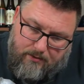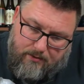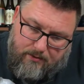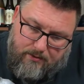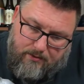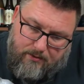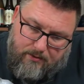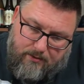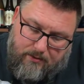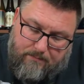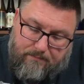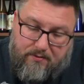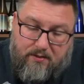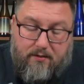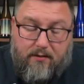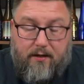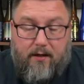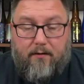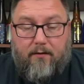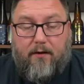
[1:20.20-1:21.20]
Um,
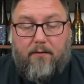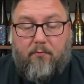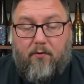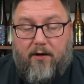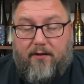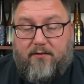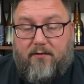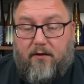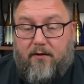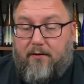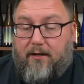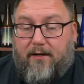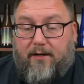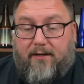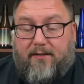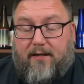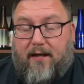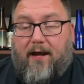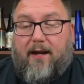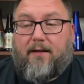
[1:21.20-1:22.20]
so yeah, label-wise they're
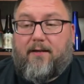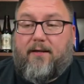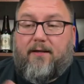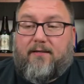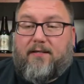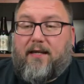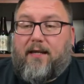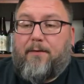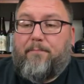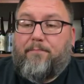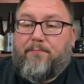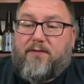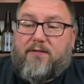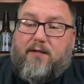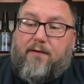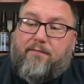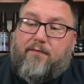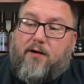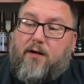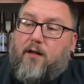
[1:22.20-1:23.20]
exactly the same
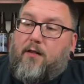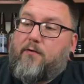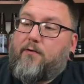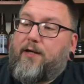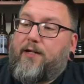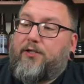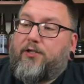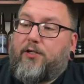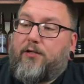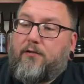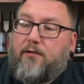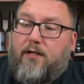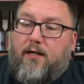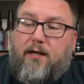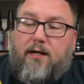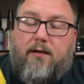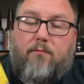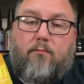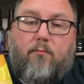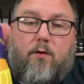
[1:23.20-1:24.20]
except for coloration,
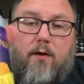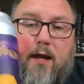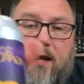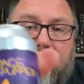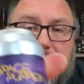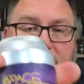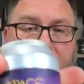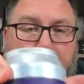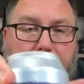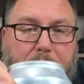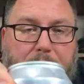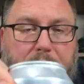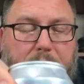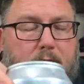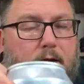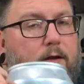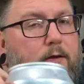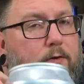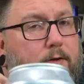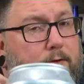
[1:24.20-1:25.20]
and one has a
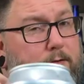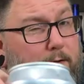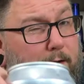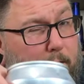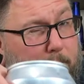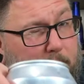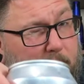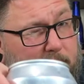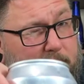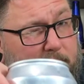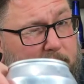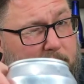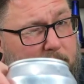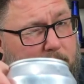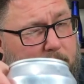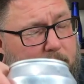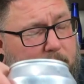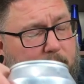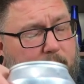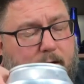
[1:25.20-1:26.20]
puppy, looks like a Boston
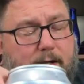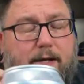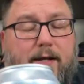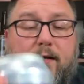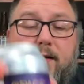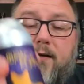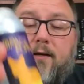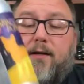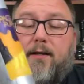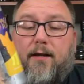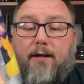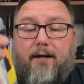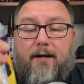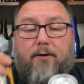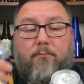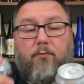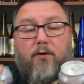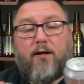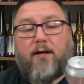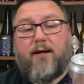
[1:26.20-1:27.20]
Terrier on it,
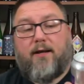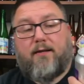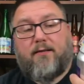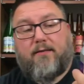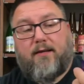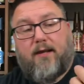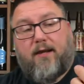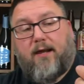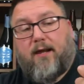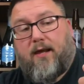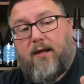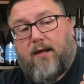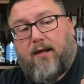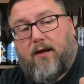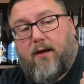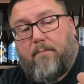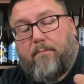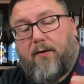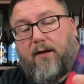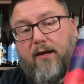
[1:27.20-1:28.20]
and one has a
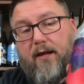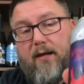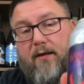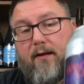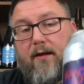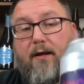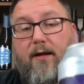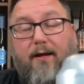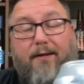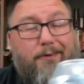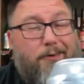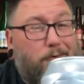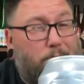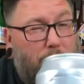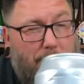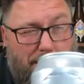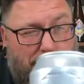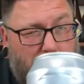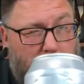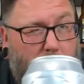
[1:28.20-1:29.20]
uh, bunny. I do
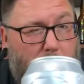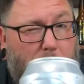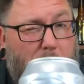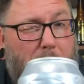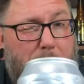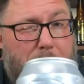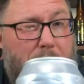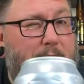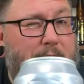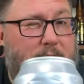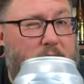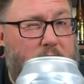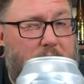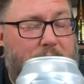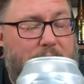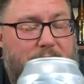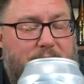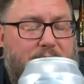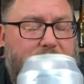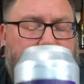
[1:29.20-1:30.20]
not know my bunny
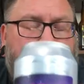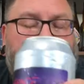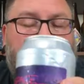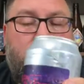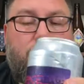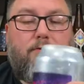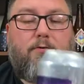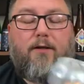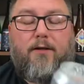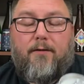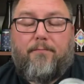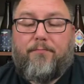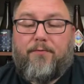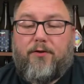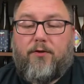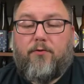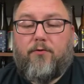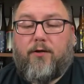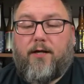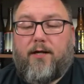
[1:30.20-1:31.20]
genuses, so
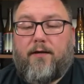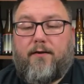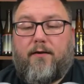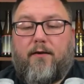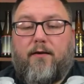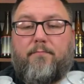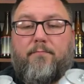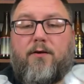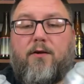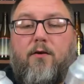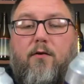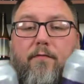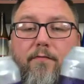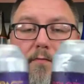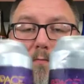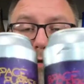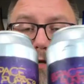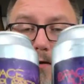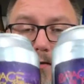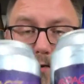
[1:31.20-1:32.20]
you can um, go
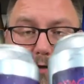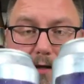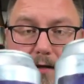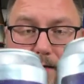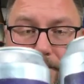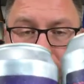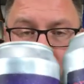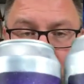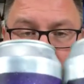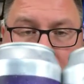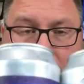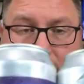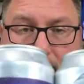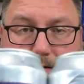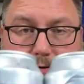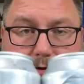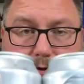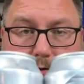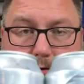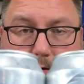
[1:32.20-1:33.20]
from there and kind of figure that
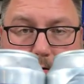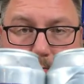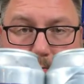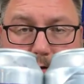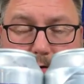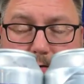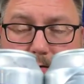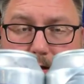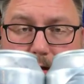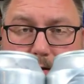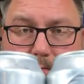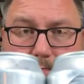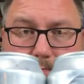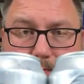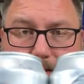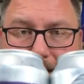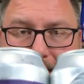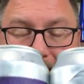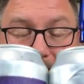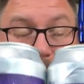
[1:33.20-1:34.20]
out on your own. But yeah,
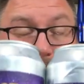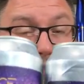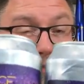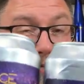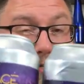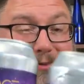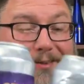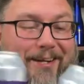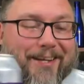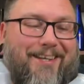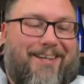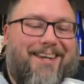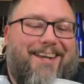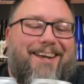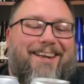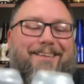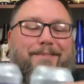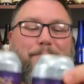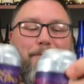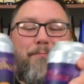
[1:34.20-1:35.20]
I actually do like the
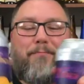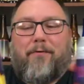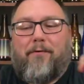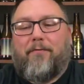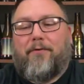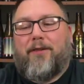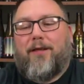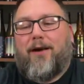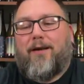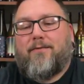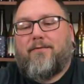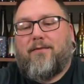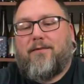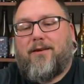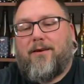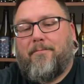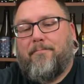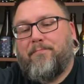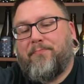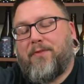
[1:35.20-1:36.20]
cans. To be perfectly honest
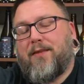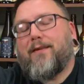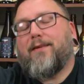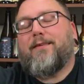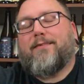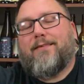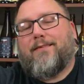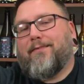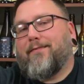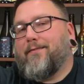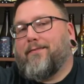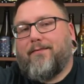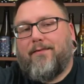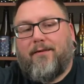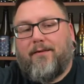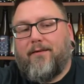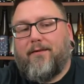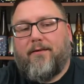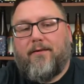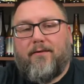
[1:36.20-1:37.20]
with you. Listen,
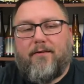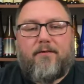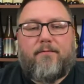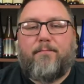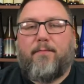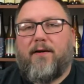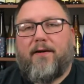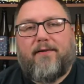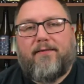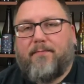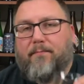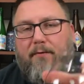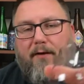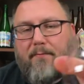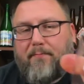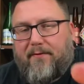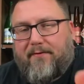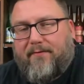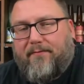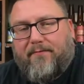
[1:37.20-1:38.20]
there's bunnies and
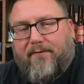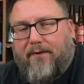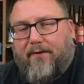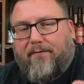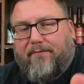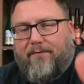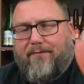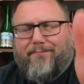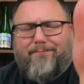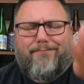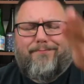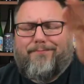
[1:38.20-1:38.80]
puppies involved.